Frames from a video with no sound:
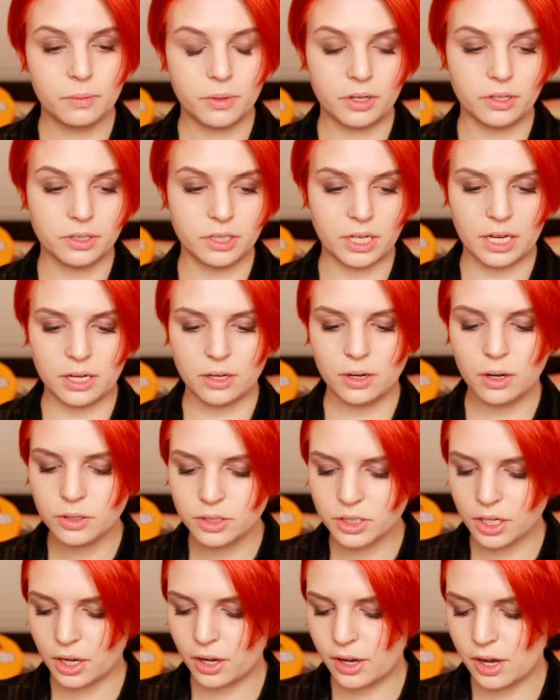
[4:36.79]
because he
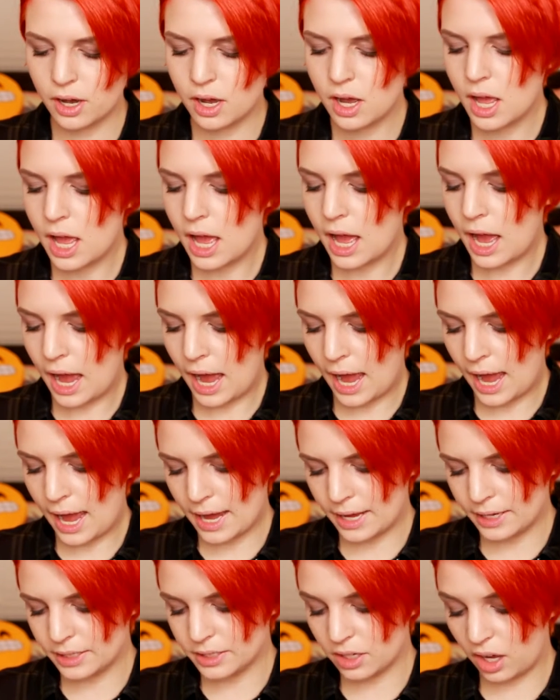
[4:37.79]
knows her
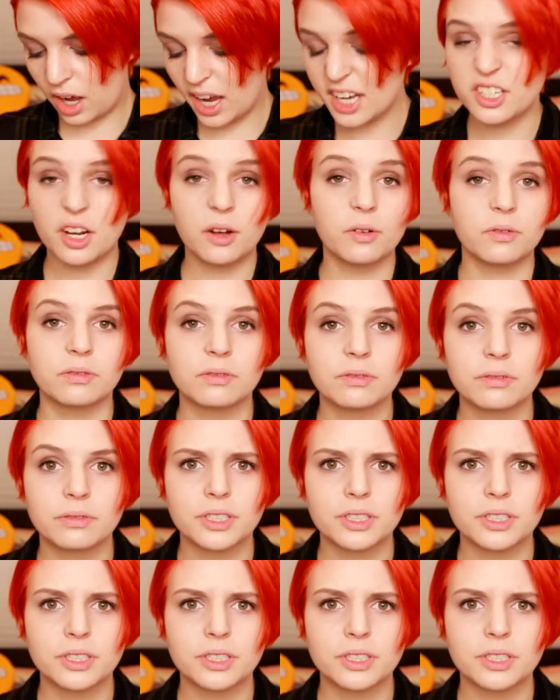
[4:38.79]
and I don't.